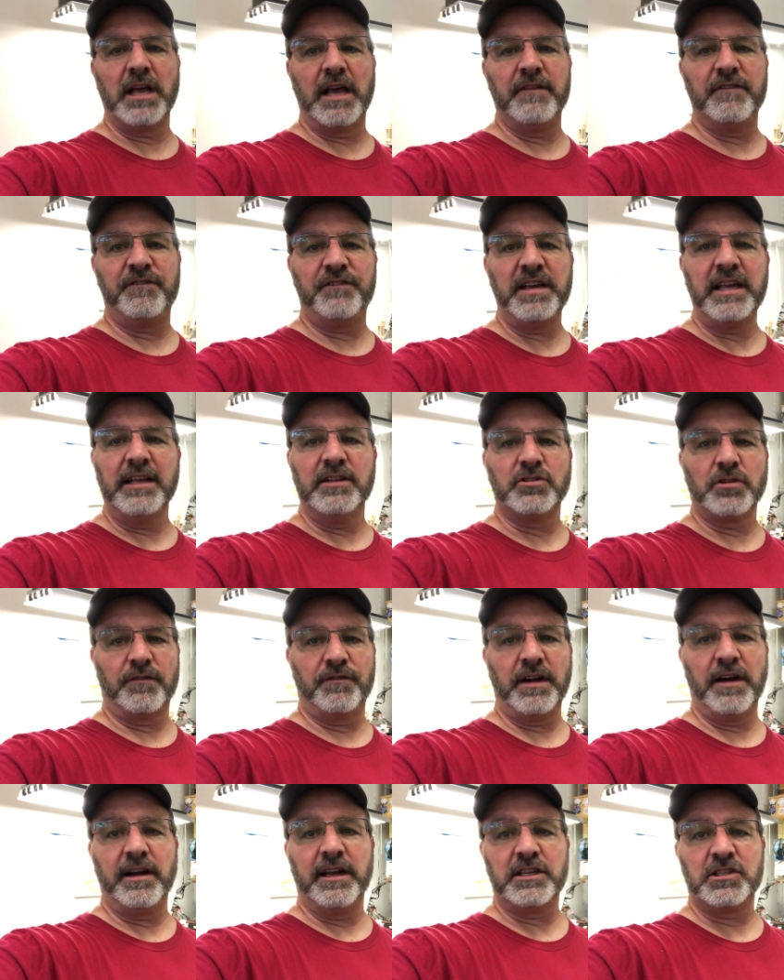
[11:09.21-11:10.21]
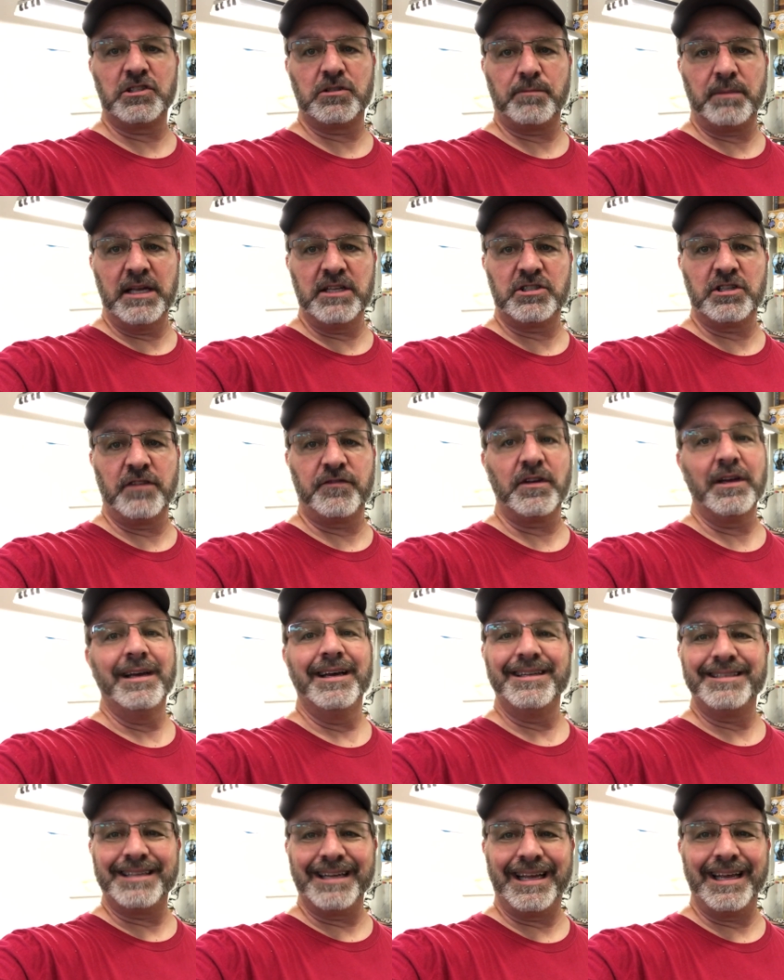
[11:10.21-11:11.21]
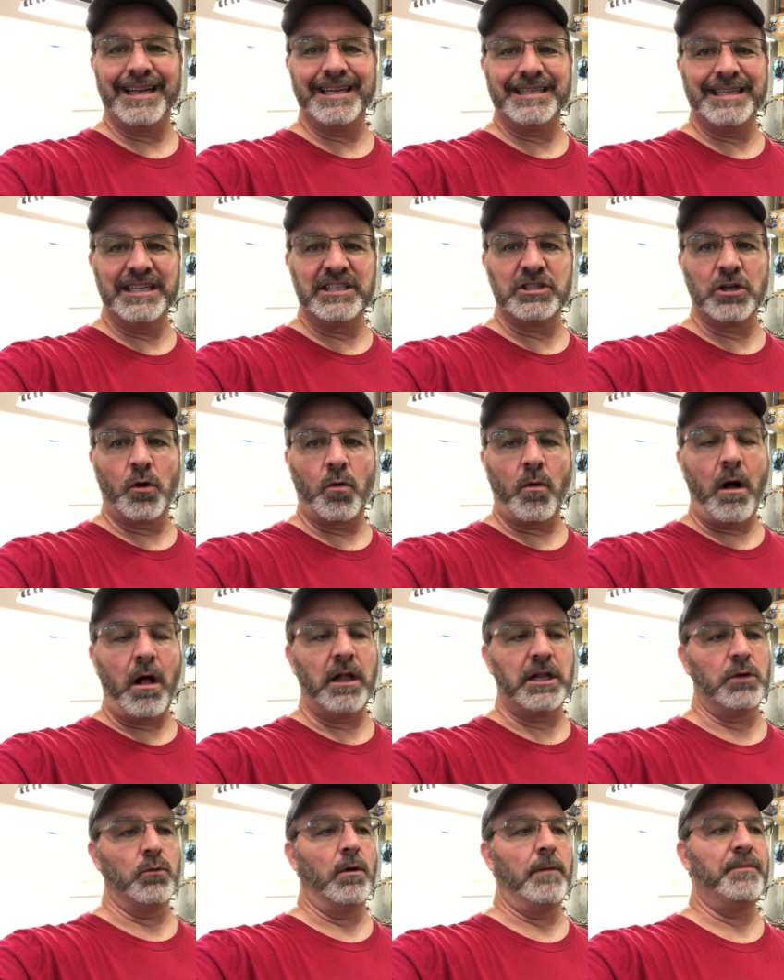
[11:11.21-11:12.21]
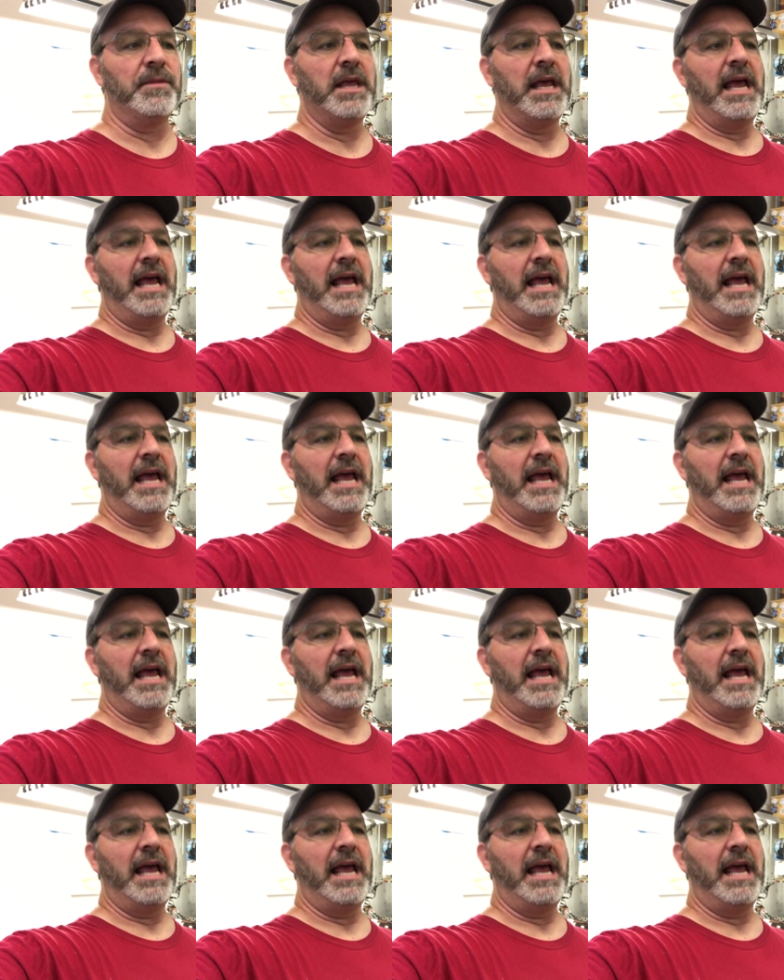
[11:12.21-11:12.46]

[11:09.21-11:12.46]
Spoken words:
and feeds are very expensive to get a decent quality one.